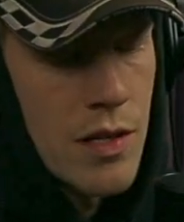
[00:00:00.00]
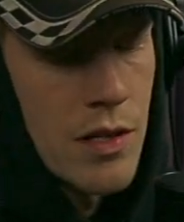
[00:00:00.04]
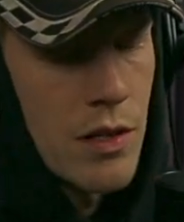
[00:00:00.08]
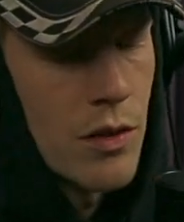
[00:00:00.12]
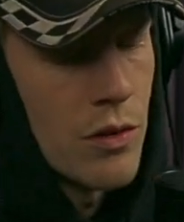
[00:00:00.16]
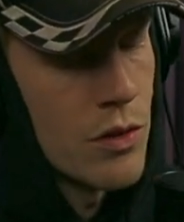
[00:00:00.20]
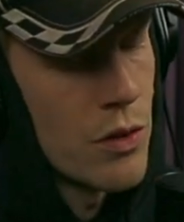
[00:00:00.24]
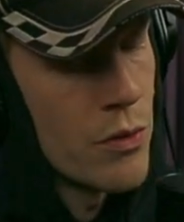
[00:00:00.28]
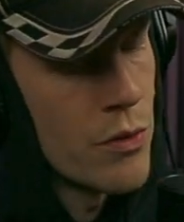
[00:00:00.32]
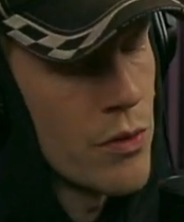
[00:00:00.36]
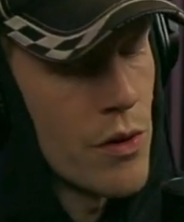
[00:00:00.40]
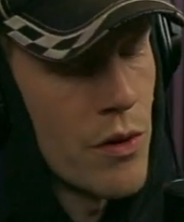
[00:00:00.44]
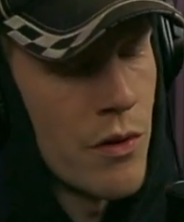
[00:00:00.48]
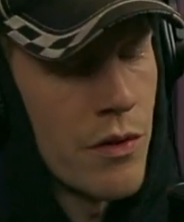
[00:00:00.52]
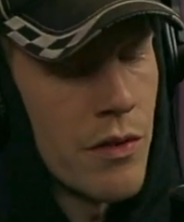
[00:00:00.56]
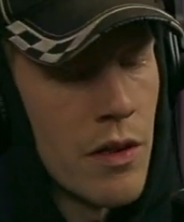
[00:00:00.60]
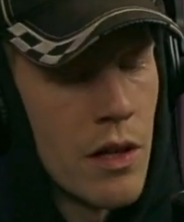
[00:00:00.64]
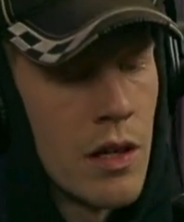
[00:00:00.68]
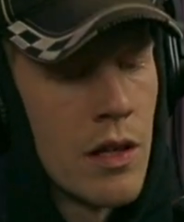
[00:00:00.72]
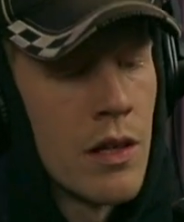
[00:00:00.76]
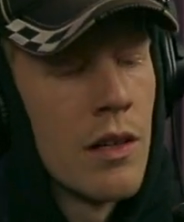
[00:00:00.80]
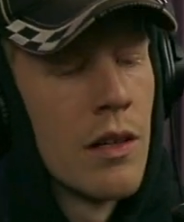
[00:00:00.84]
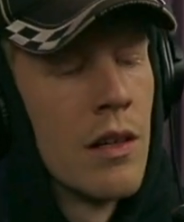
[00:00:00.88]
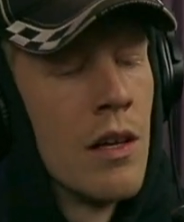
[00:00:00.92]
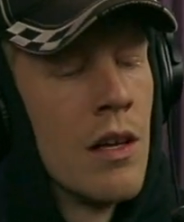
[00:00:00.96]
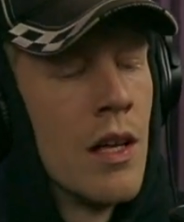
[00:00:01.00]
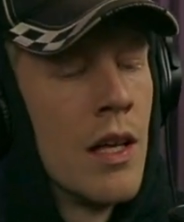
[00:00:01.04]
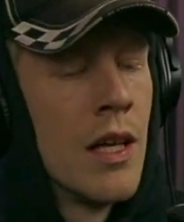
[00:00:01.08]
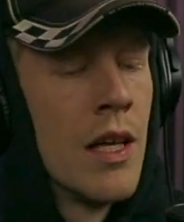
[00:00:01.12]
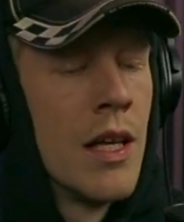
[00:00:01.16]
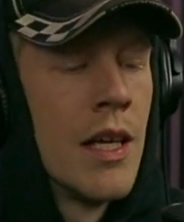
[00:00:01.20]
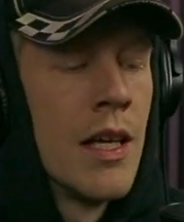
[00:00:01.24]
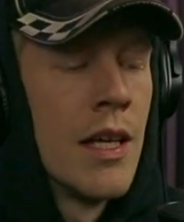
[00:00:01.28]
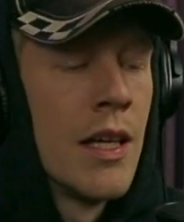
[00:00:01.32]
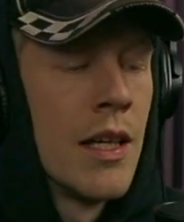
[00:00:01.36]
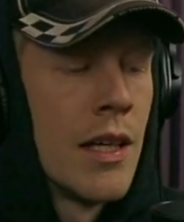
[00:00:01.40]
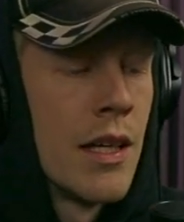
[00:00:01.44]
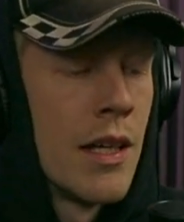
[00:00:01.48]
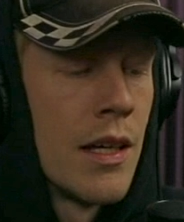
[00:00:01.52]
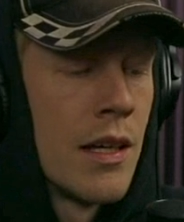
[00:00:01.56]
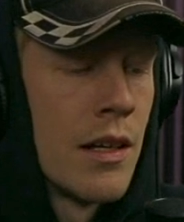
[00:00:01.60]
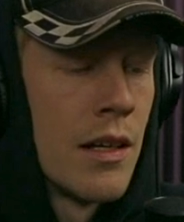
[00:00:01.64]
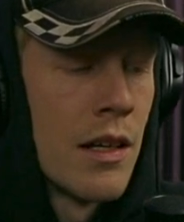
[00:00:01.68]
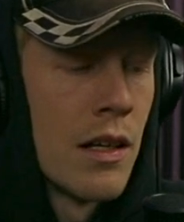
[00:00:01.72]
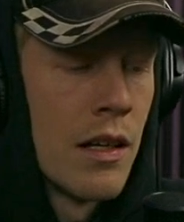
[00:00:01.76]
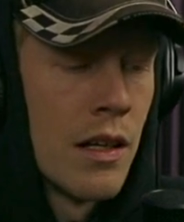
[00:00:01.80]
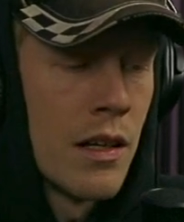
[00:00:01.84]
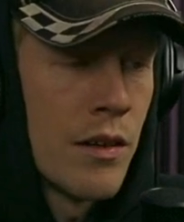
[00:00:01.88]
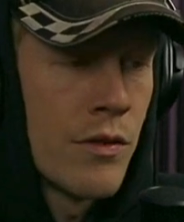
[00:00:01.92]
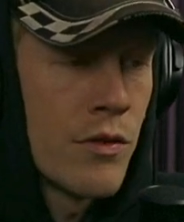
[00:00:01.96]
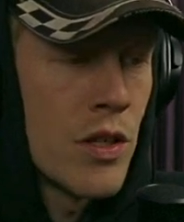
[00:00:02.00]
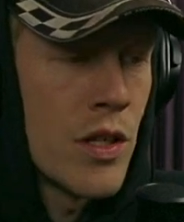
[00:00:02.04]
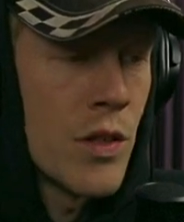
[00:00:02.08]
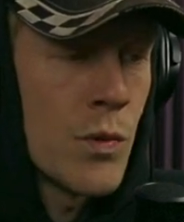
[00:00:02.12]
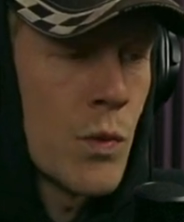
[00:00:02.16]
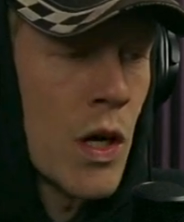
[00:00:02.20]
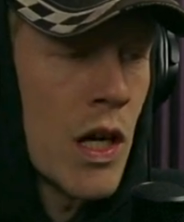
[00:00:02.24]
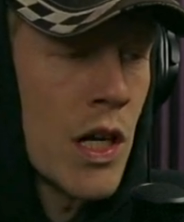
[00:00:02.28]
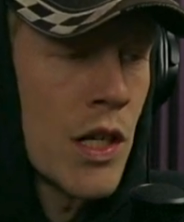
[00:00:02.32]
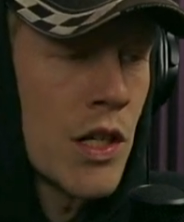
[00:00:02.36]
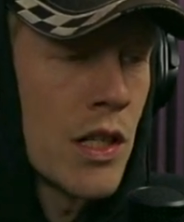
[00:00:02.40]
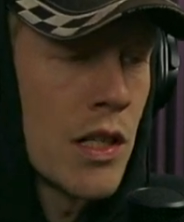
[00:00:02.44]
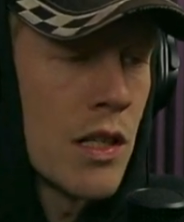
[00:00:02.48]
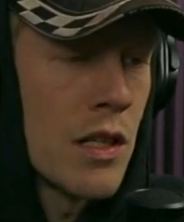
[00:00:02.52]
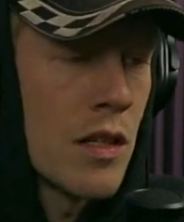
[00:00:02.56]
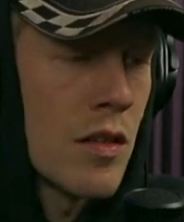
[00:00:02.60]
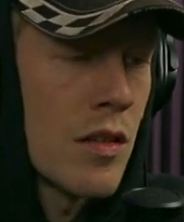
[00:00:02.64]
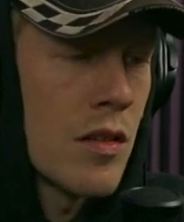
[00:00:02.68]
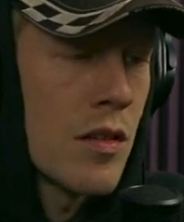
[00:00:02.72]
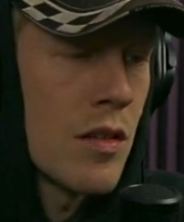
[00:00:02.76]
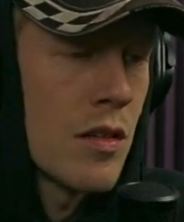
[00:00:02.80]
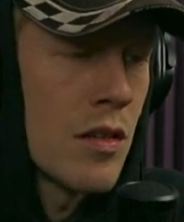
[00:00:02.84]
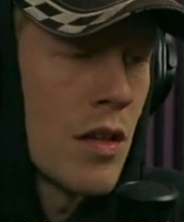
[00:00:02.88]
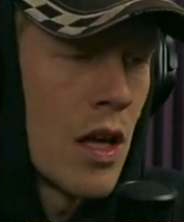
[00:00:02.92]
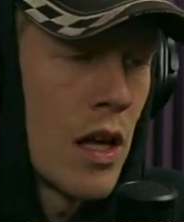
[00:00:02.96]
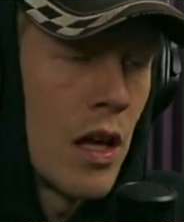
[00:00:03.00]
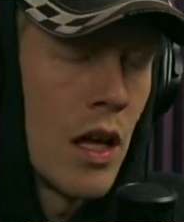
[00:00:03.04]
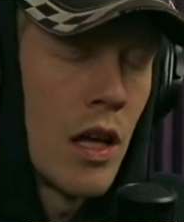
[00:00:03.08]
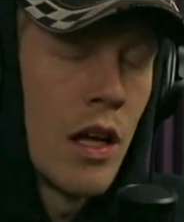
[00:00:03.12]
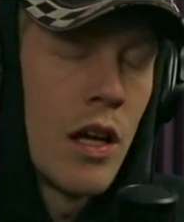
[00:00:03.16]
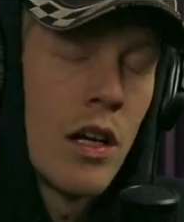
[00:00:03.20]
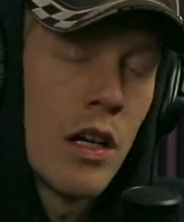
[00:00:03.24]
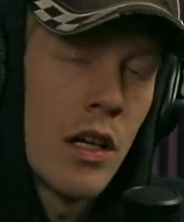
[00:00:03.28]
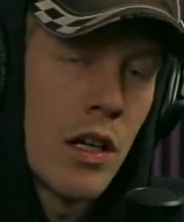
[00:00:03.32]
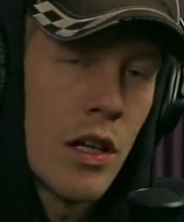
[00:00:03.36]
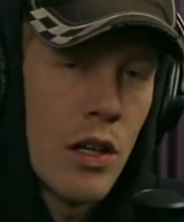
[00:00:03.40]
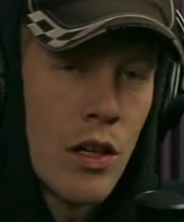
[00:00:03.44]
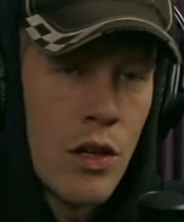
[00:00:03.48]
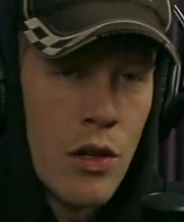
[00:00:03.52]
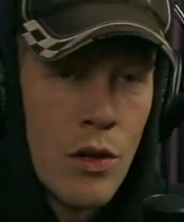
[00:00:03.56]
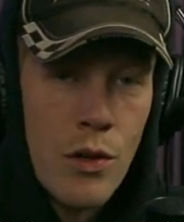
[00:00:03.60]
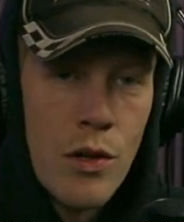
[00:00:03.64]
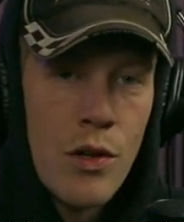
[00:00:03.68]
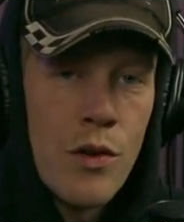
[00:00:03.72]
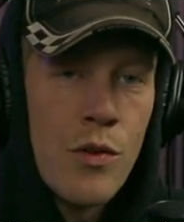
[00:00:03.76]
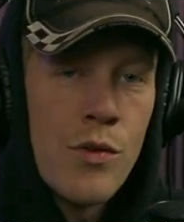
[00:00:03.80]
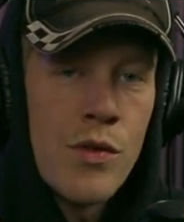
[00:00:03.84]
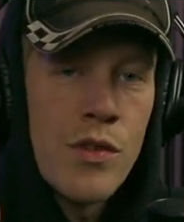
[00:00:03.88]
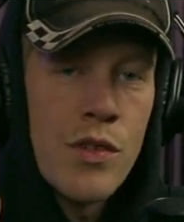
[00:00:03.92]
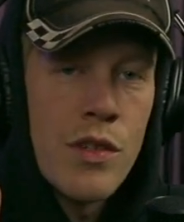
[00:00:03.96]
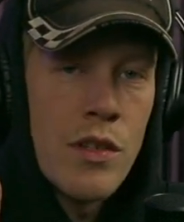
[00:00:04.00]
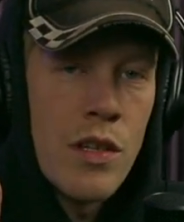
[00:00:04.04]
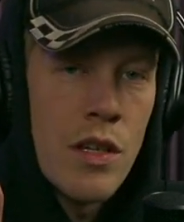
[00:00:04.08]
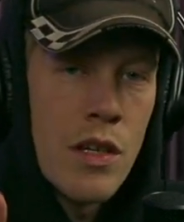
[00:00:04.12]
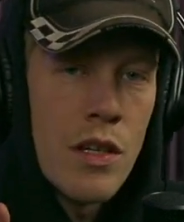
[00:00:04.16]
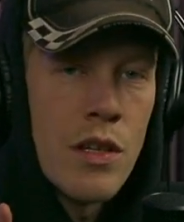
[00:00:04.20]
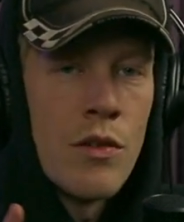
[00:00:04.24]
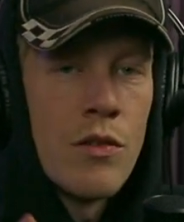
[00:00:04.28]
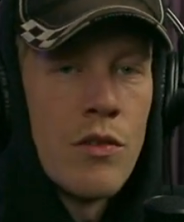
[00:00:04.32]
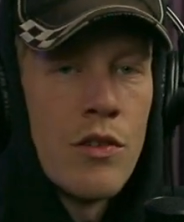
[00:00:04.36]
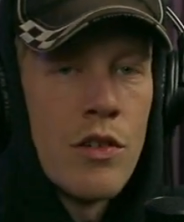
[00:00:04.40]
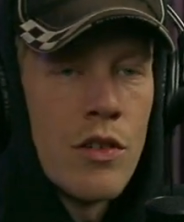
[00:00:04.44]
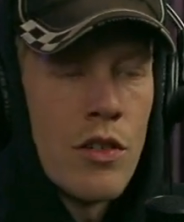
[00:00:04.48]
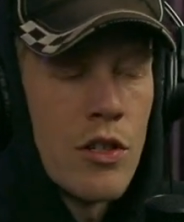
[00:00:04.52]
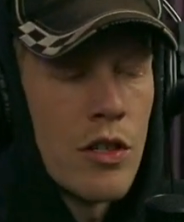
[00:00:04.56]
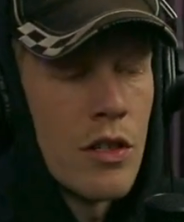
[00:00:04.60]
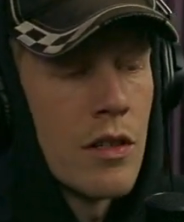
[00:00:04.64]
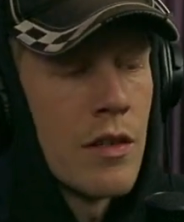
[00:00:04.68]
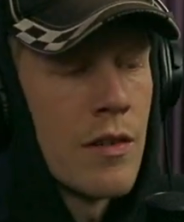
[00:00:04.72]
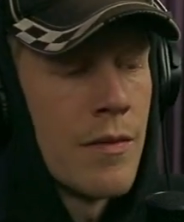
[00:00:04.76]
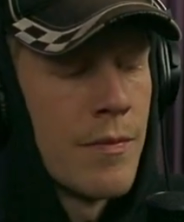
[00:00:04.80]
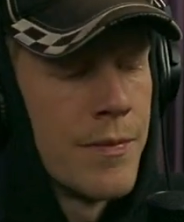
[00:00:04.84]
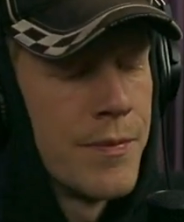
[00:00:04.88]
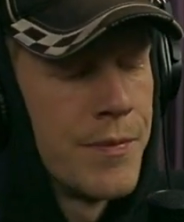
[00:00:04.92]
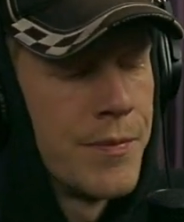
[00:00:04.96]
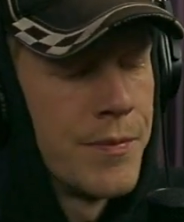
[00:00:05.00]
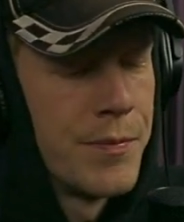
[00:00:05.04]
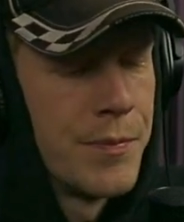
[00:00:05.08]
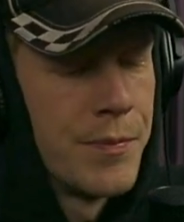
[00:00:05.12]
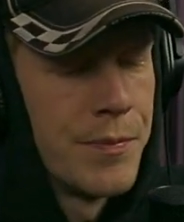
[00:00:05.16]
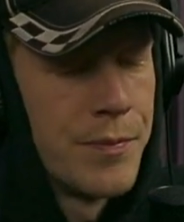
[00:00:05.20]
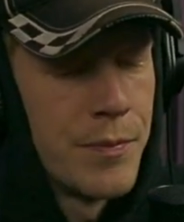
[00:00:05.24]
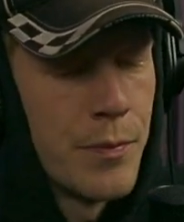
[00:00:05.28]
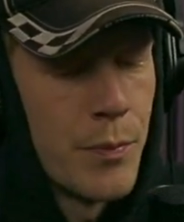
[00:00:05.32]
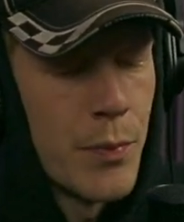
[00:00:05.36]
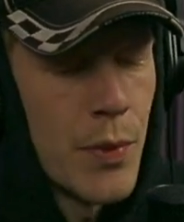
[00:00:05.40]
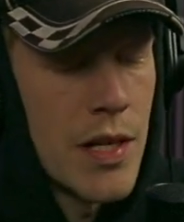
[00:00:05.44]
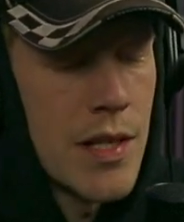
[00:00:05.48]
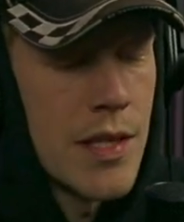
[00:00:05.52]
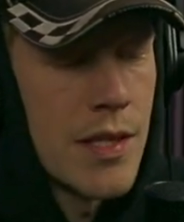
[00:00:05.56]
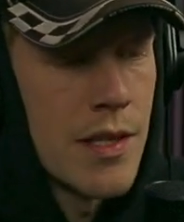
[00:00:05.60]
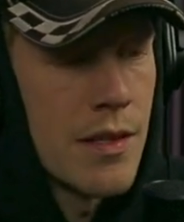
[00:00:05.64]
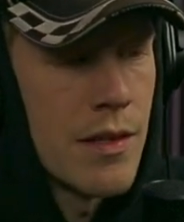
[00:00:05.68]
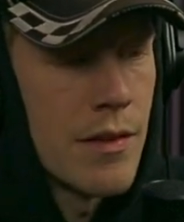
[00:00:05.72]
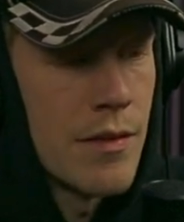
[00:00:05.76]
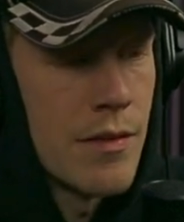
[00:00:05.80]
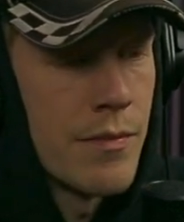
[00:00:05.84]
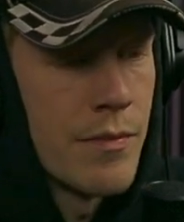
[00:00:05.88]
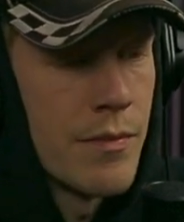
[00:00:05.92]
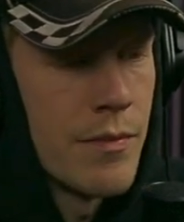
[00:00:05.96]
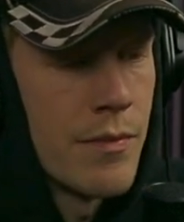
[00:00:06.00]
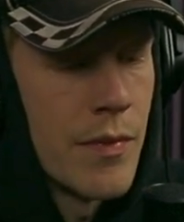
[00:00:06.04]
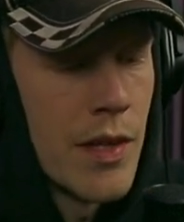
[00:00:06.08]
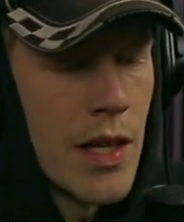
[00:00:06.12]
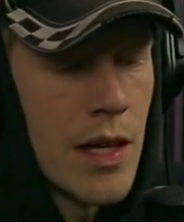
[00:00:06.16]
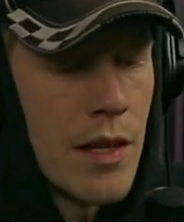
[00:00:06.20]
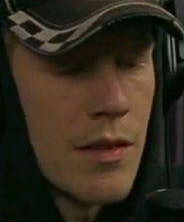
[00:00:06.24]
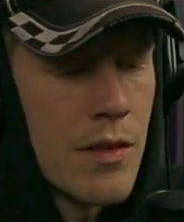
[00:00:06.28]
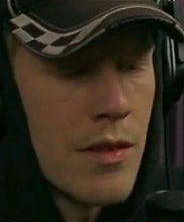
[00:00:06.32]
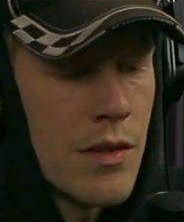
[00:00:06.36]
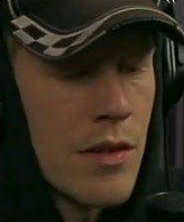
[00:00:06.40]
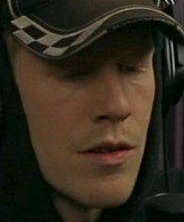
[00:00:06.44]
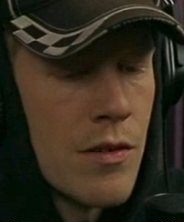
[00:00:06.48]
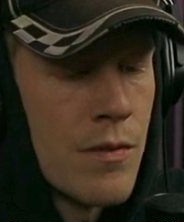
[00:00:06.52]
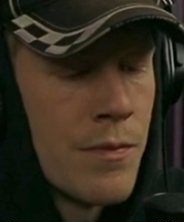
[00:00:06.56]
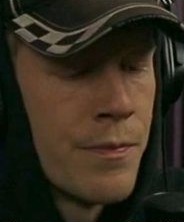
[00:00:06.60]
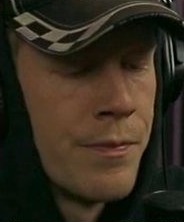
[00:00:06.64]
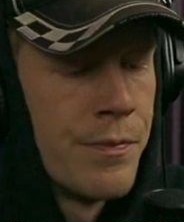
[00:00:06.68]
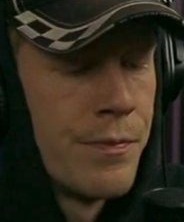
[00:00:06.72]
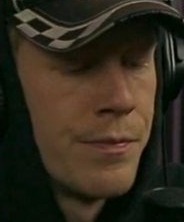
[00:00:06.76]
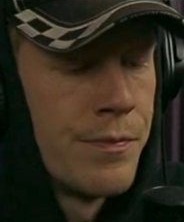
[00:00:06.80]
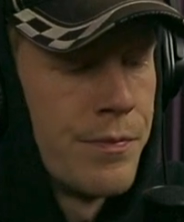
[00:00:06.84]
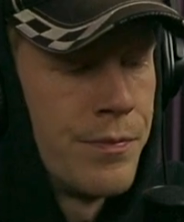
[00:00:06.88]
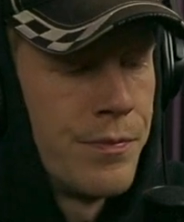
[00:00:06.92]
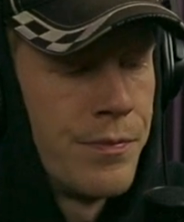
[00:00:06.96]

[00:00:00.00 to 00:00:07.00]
she's still doing her thing. And if she's watching this, kudos to you, Chinchilla. But, yeah, let's go.